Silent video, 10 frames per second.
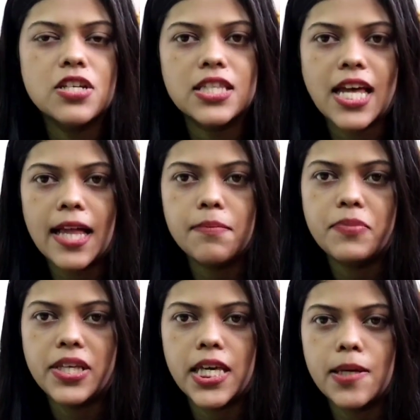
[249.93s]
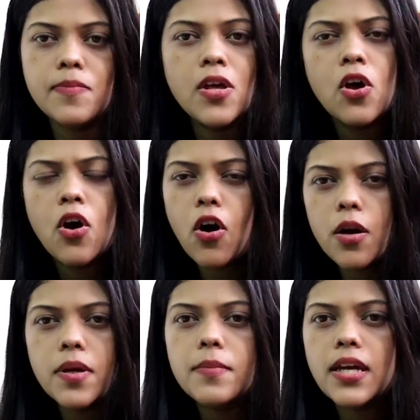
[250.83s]
routine and P M,
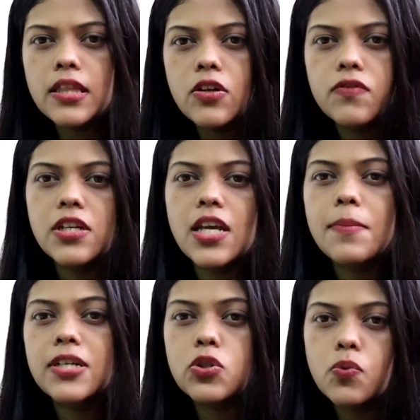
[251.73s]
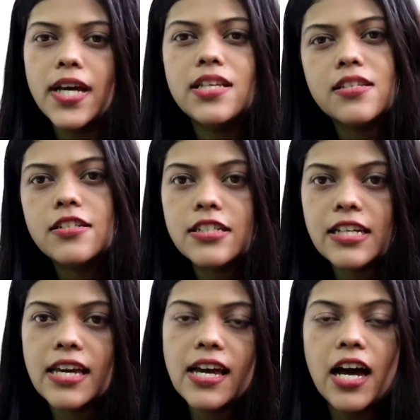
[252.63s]
or maybe any of the day, but twice a
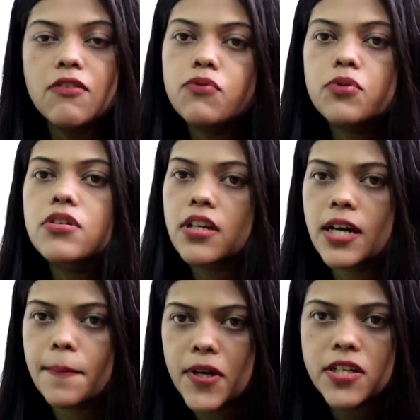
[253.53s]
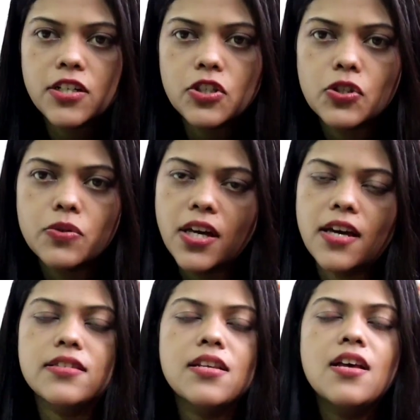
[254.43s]
day I would recommend it to you
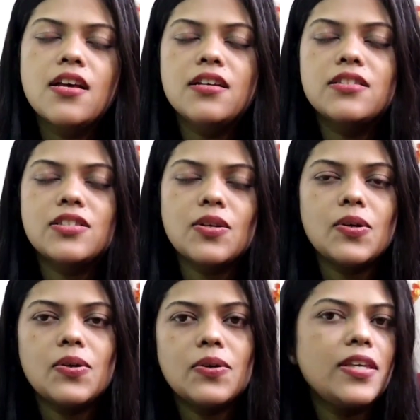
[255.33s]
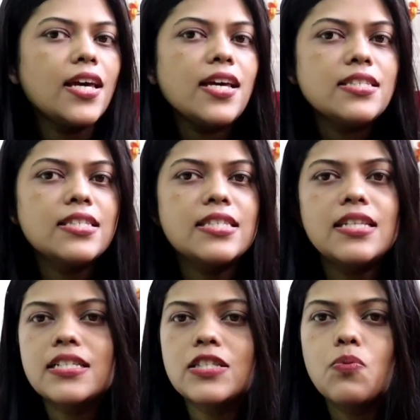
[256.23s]
guys. So yes,
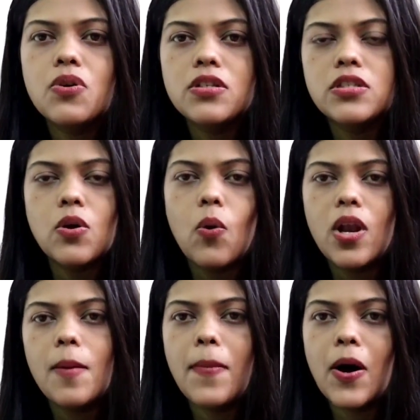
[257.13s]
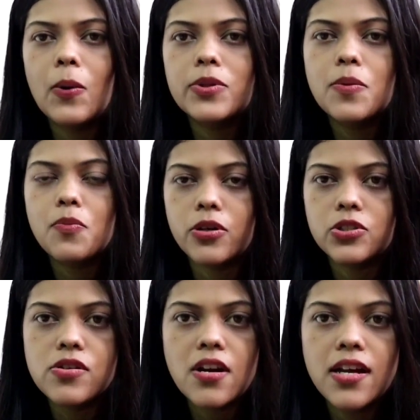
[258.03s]
this was all about the
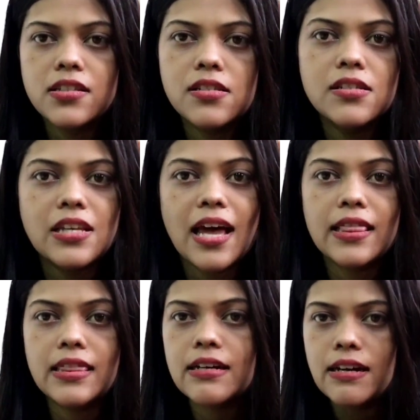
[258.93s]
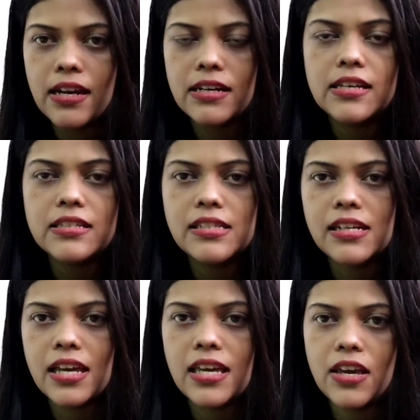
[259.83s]
moisturizers and the ratings
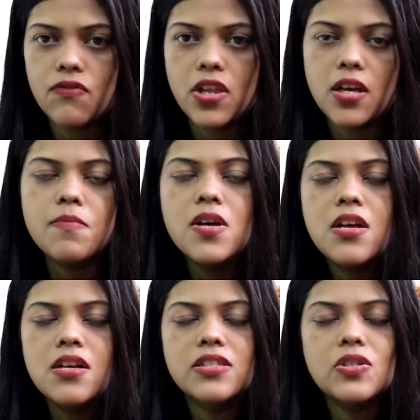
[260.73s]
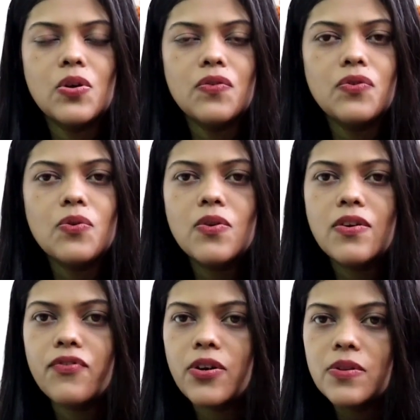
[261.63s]
that I gave them. So if you
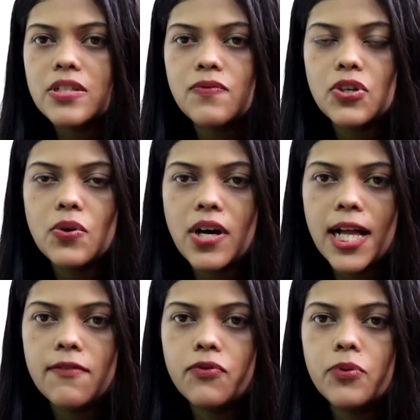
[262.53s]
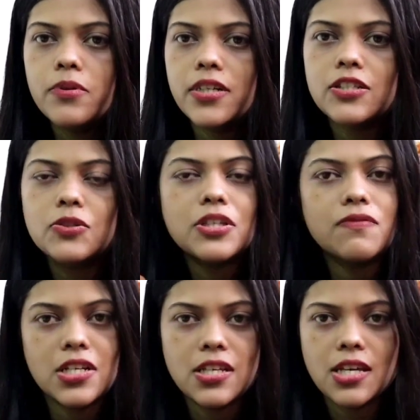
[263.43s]
found this video helpful, then do
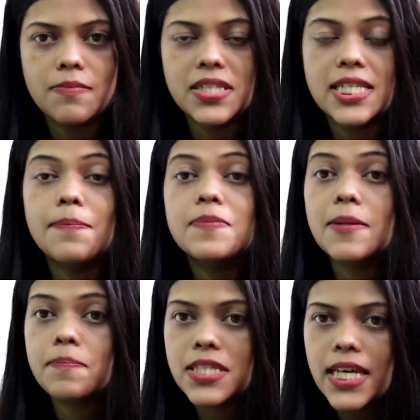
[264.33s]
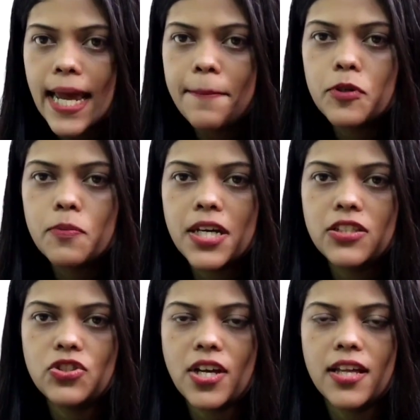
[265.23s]
give it a thumbs up, subscribe to
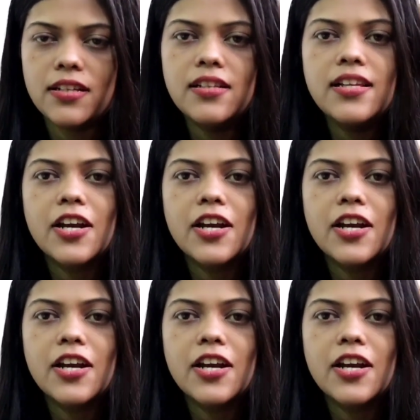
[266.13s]
my channel,